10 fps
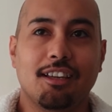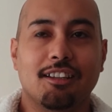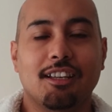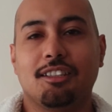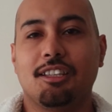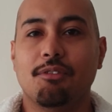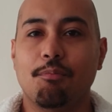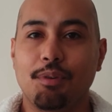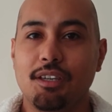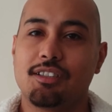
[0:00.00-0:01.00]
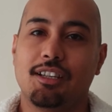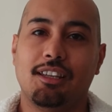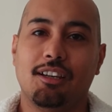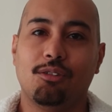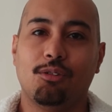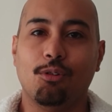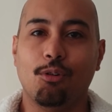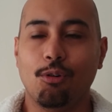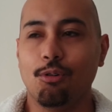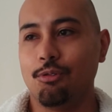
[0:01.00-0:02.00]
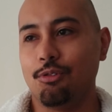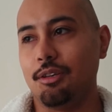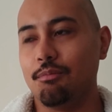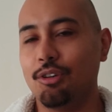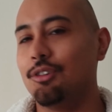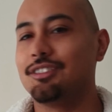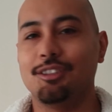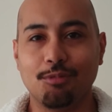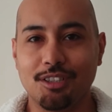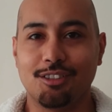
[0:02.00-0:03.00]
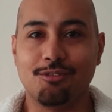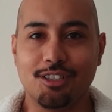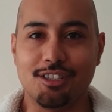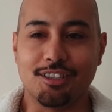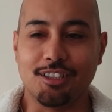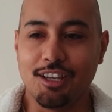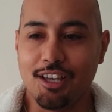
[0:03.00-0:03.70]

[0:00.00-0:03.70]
I'd like to give a big shout out to all the employees in the Western region.